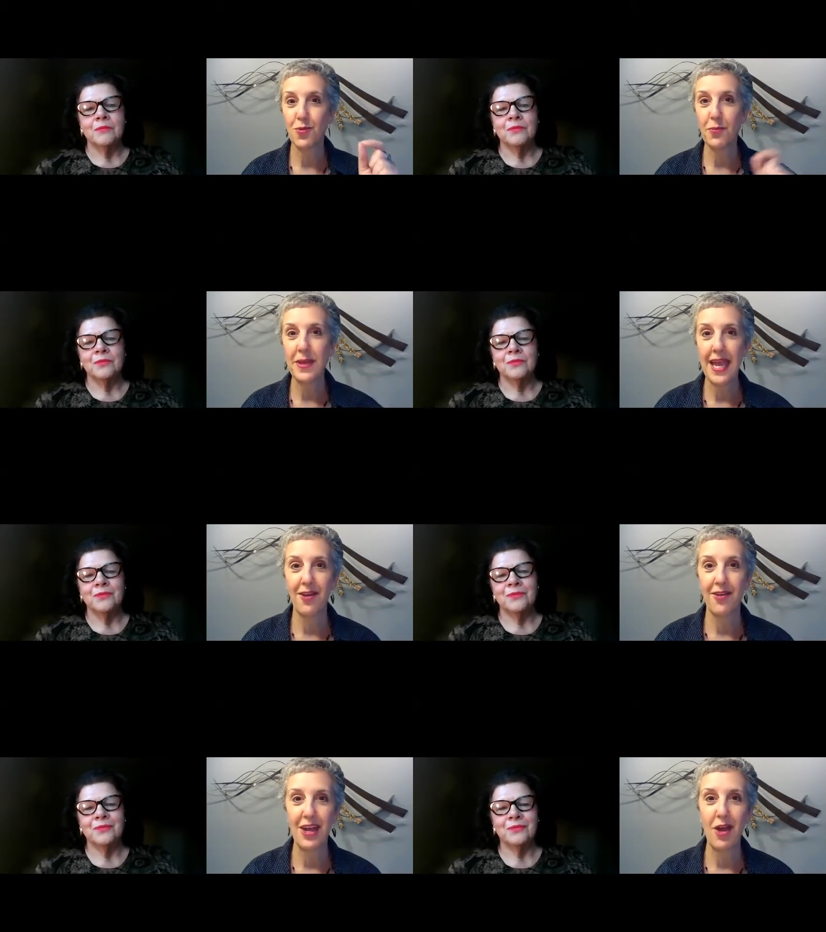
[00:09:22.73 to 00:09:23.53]
Speaker 1: will be
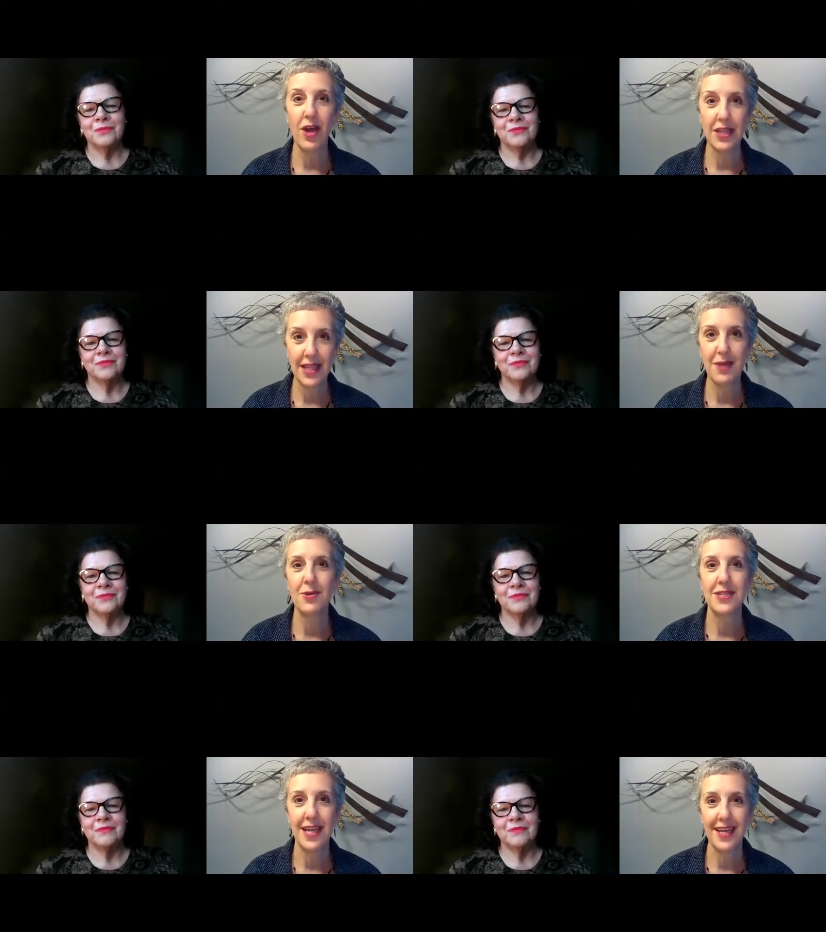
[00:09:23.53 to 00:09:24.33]
airing on labor
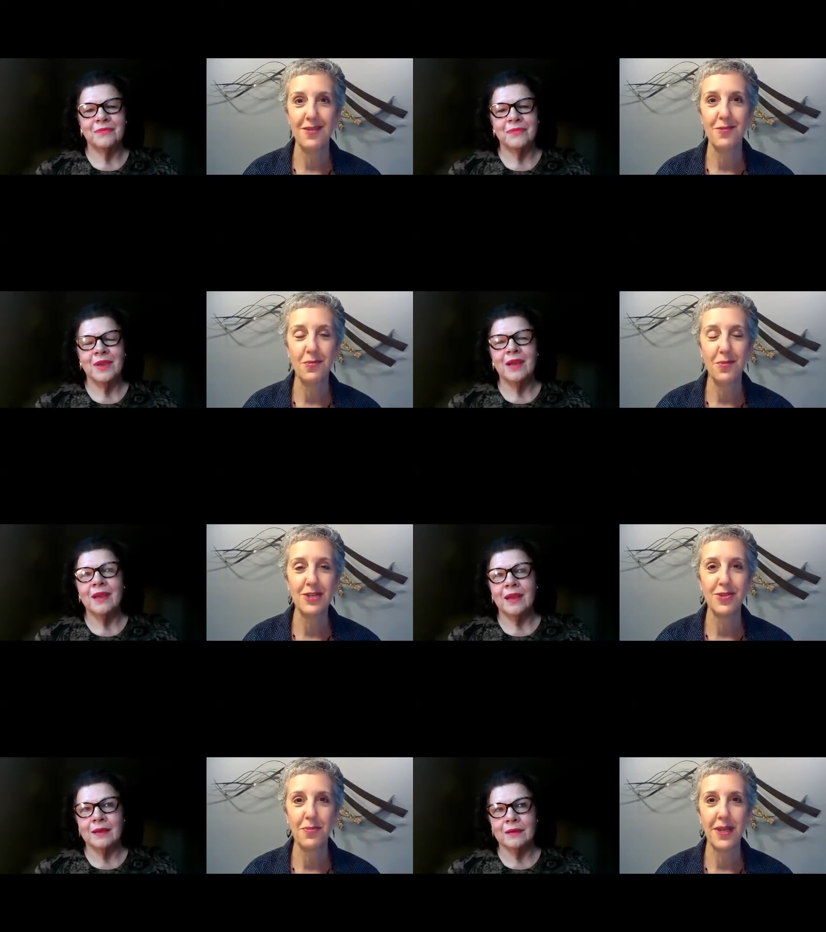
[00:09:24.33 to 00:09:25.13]
day when we
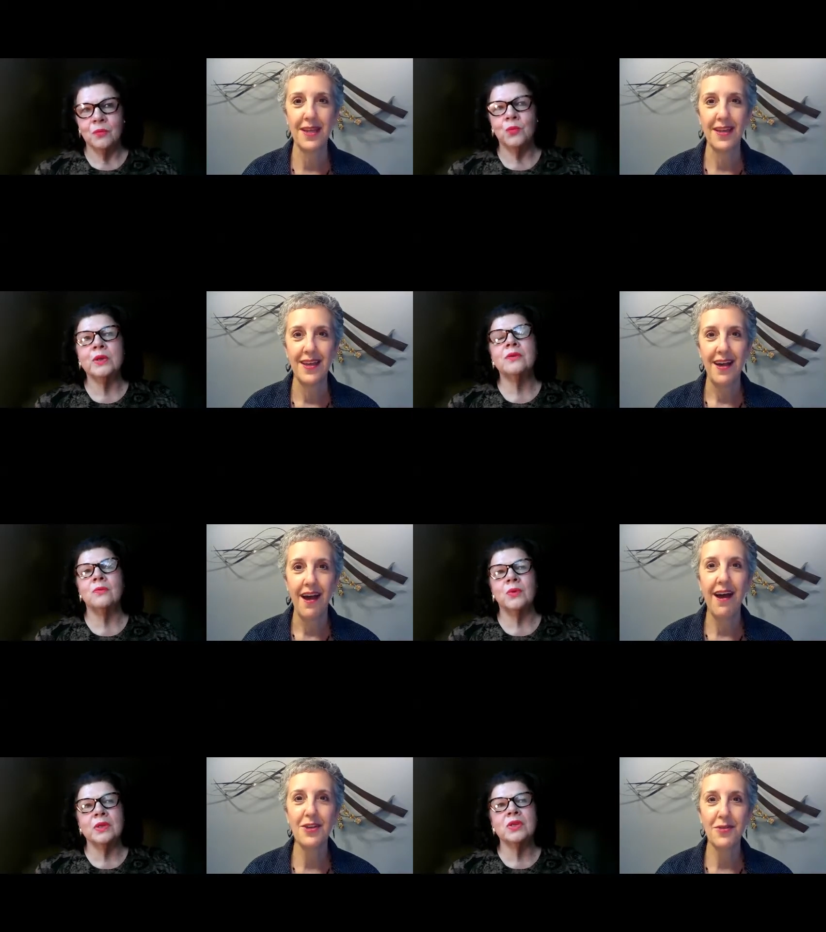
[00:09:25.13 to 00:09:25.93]
should be which,
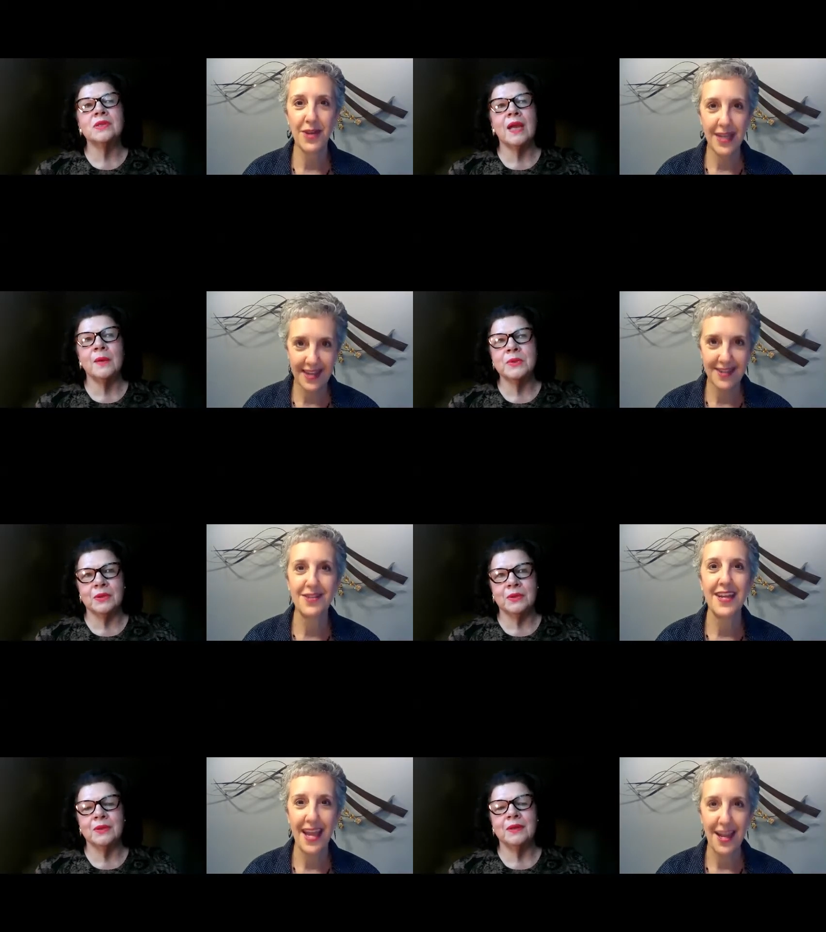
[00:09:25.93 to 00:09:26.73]
honoring which
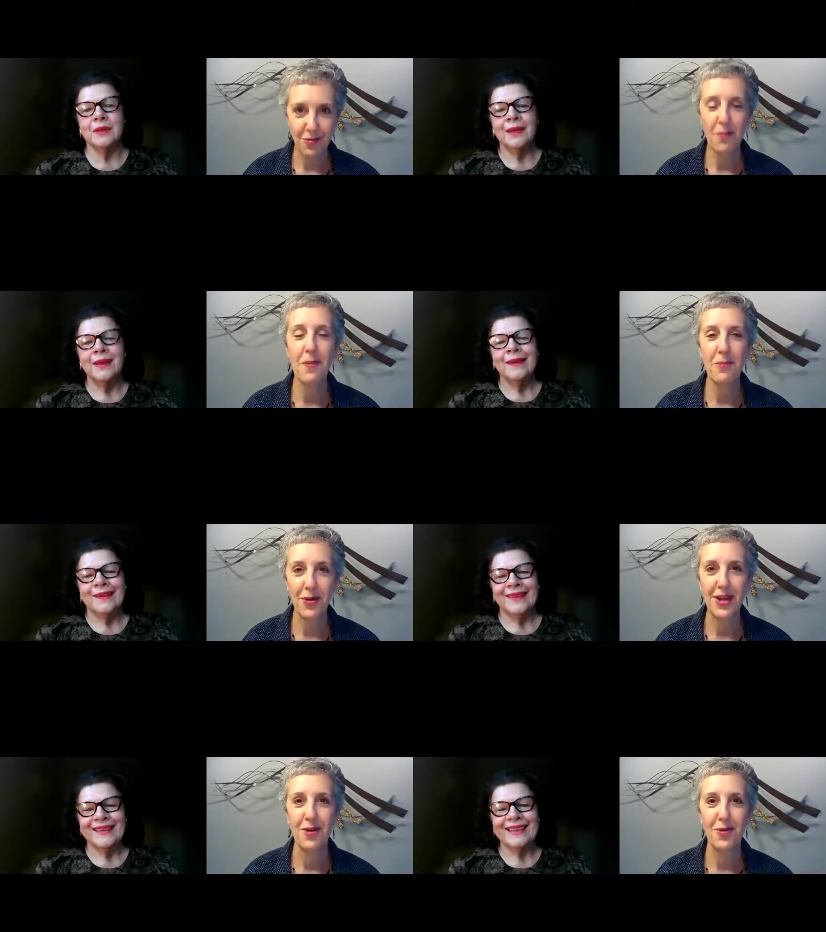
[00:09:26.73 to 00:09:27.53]
and
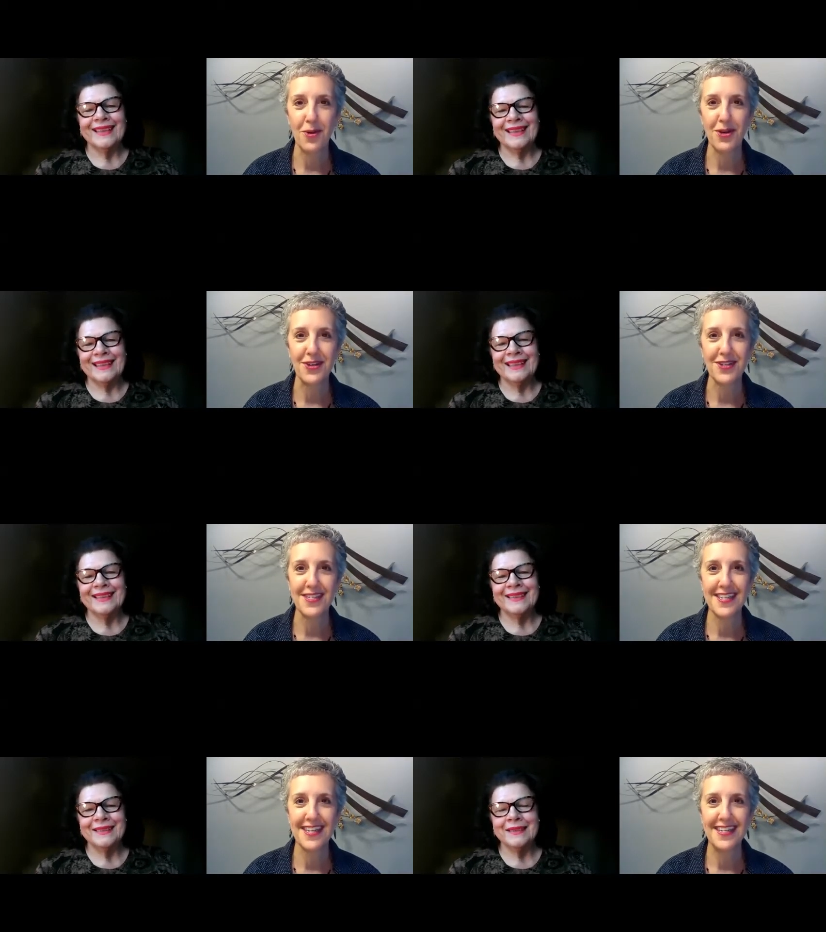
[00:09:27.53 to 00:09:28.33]
remembering our
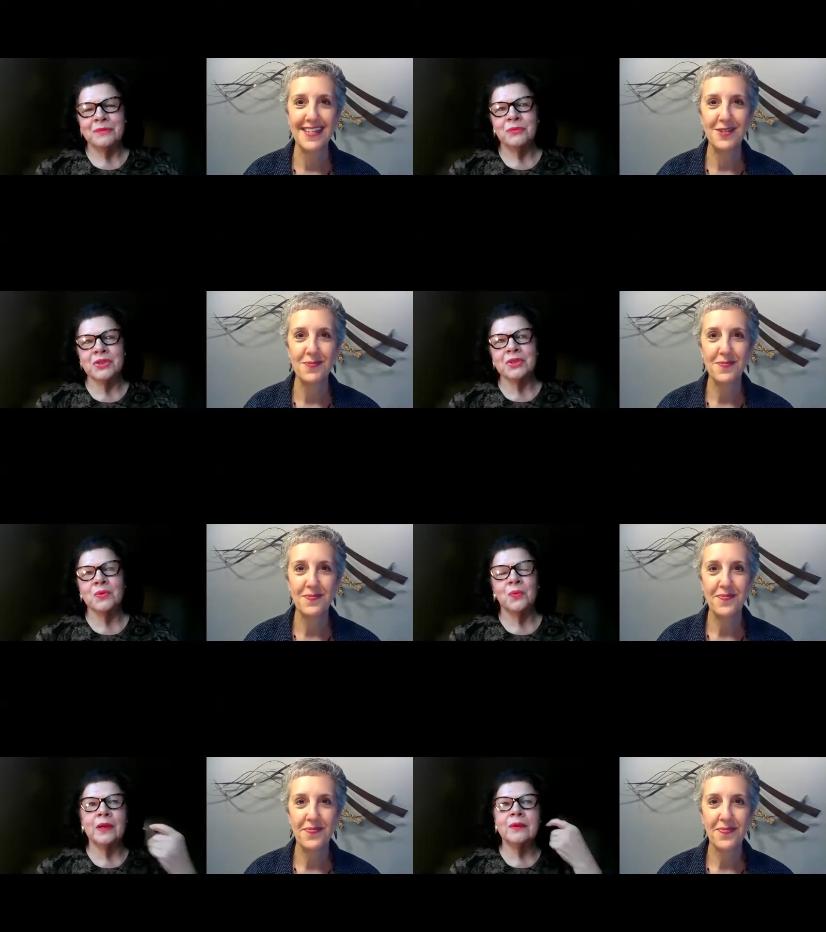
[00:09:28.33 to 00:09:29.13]
workers
Speaker 2: which is
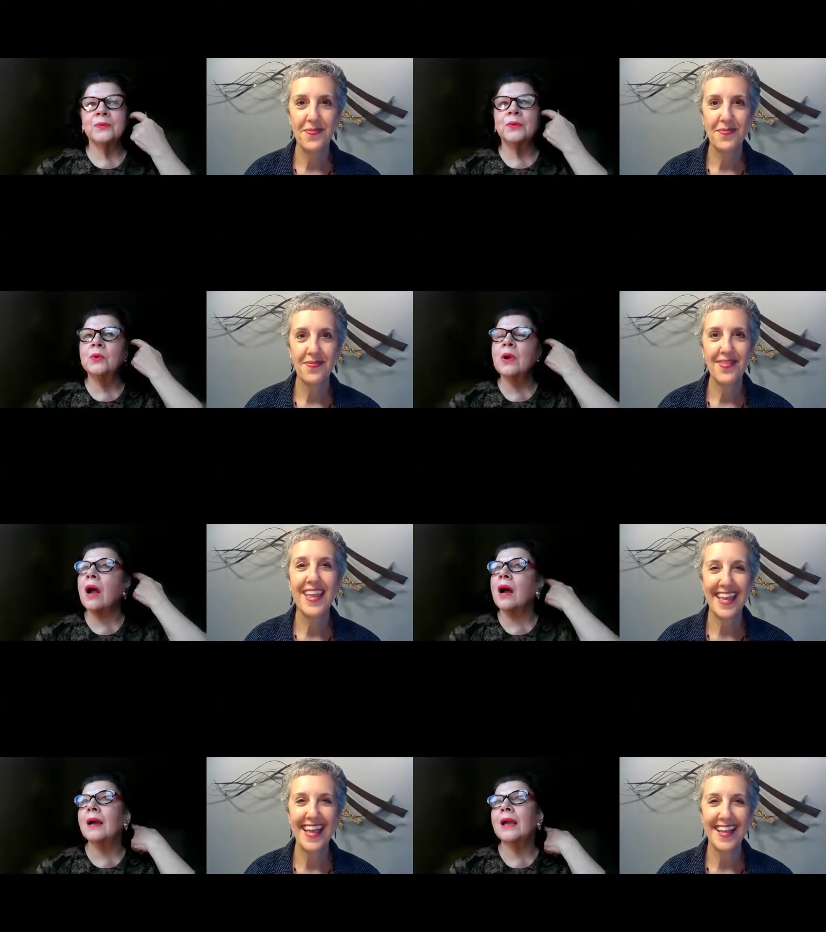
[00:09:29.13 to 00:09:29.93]
wonderful
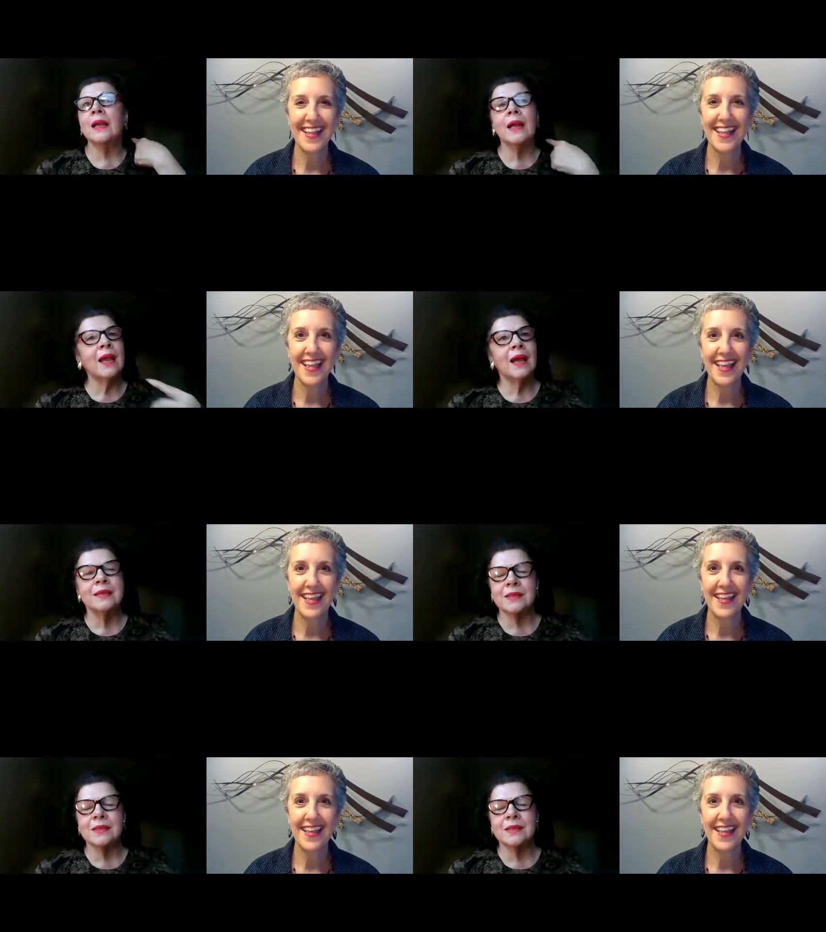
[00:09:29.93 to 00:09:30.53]
uh, and I, I